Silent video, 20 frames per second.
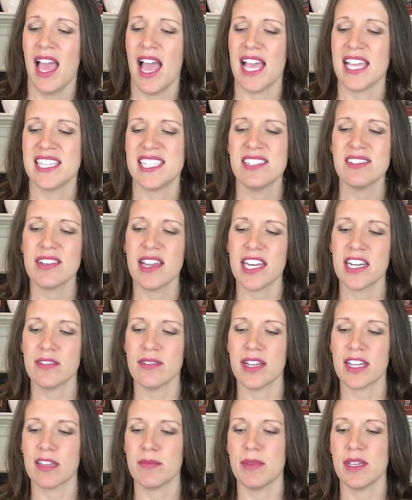I still kind of
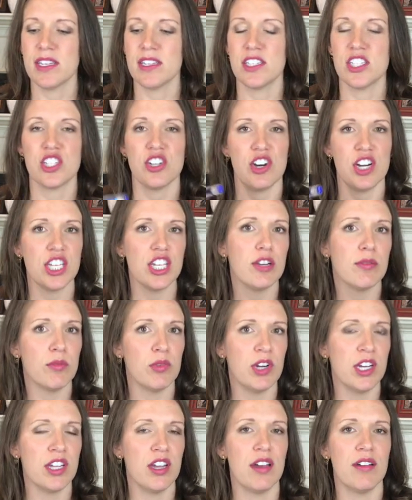recommend starting your
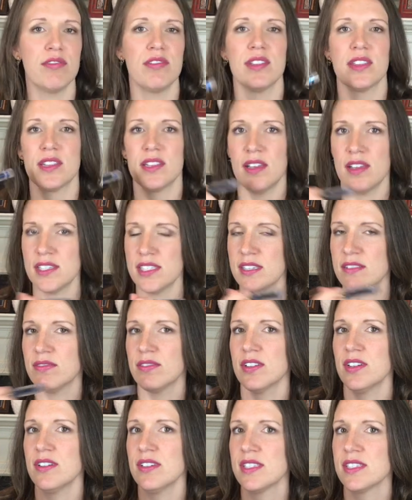morning off with glossy
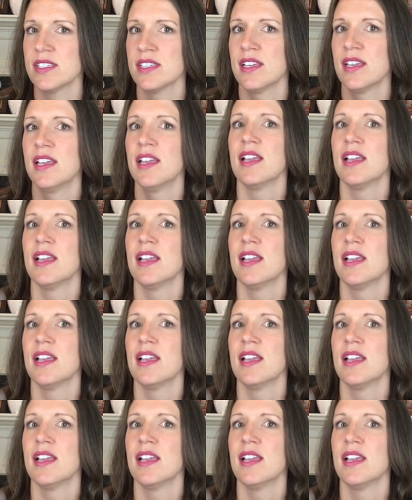first,